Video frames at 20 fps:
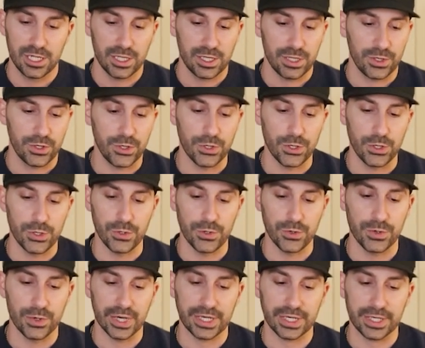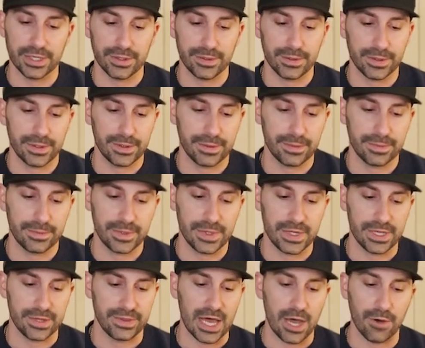knew like
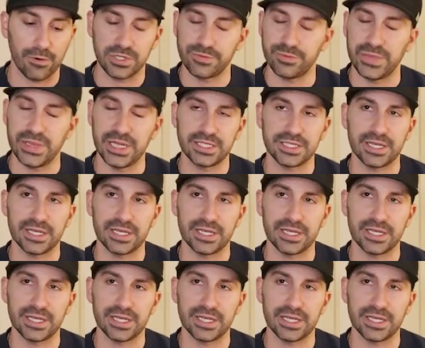that was meant to